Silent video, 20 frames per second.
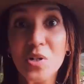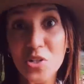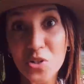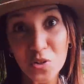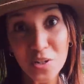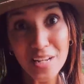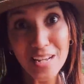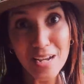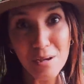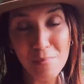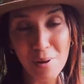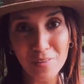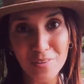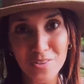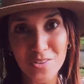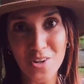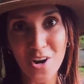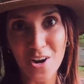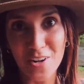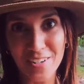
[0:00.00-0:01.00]
what's unique about
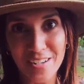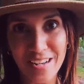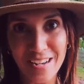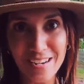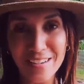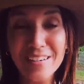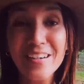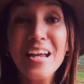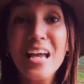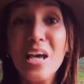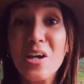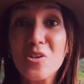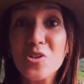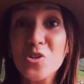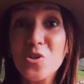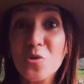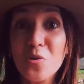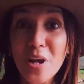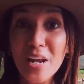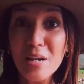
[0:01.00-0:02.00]
this garden here,
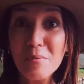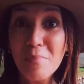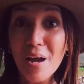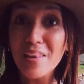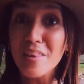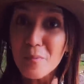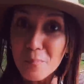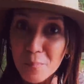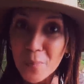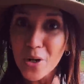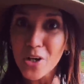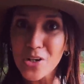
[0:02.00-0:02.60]
was created by the